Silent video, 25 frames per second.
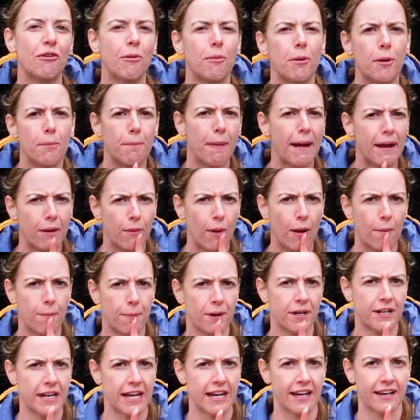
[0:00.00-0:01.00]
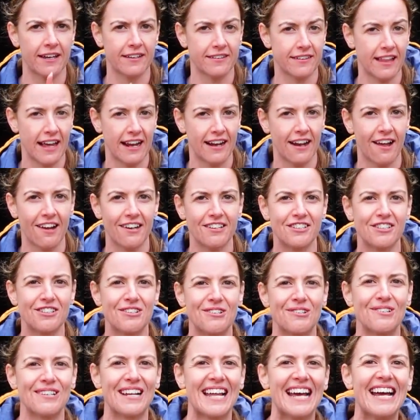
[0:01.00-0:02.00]
from, or Bakewell pudding as they like to
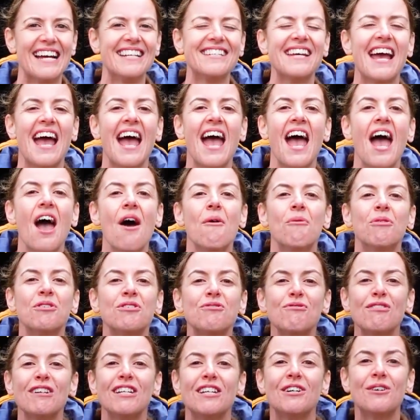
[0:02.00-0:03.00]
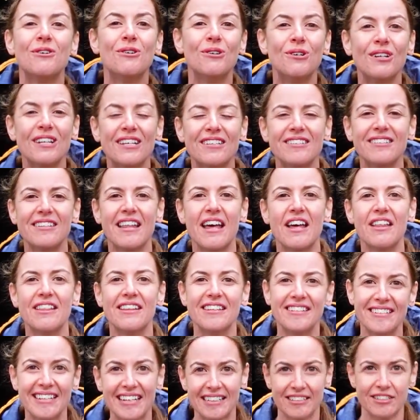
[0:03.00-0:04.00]
call it. what's really cool is that
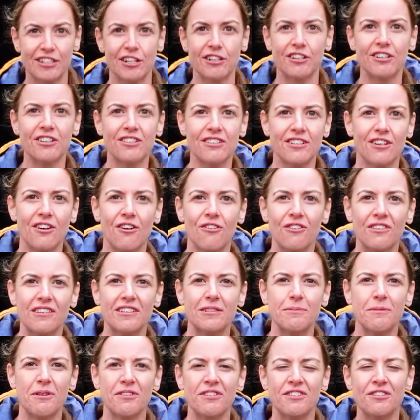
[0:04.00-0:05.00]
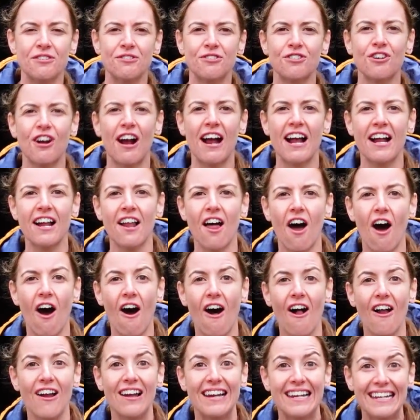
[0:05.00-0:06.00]
the six tunnels along this Monsal Trail are